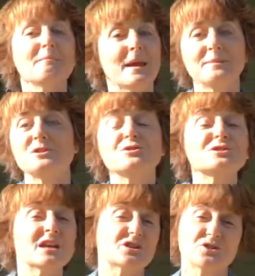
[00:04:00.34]
Maybe
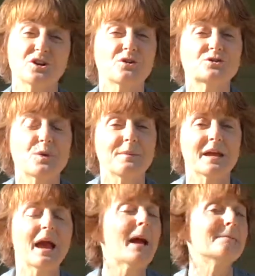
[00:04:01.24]
Tuesday is you're going to go
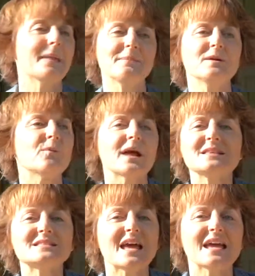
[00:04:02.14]
swimming. Maybe
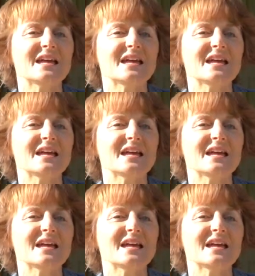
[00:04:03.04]
Wednesday